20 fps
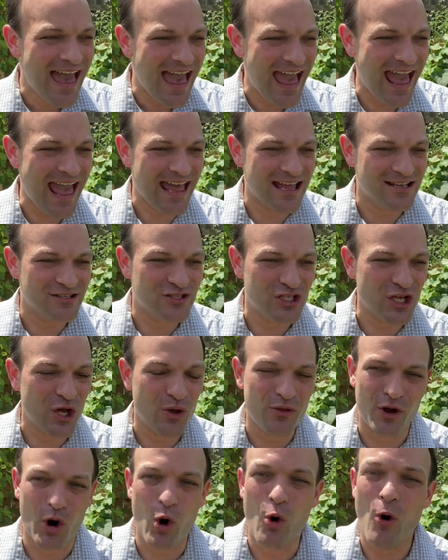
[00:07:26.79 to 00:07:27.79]
And so
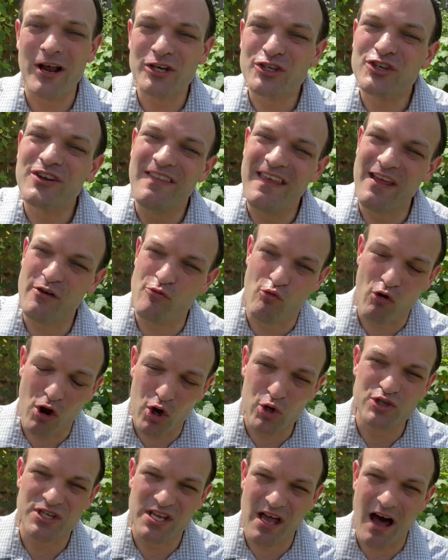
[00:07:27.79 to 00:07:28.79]
the question then
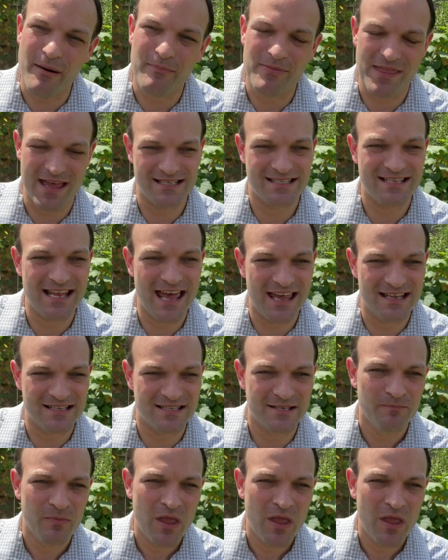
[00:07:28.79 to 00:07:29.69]
rose up that says,